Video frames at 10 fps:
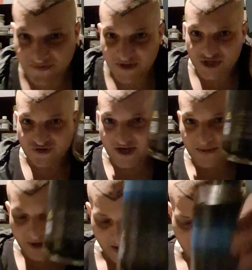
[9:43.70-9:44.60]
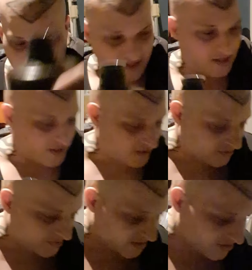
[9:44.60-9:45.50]
finished draining back into here,
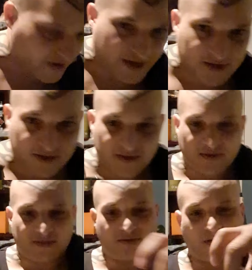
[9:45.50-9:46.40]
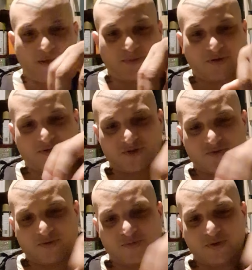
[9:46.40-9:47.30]
which is great. So I am going
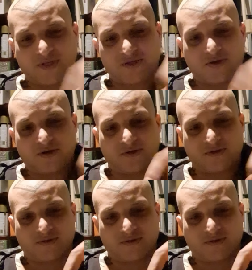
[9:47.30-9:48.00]
to put this on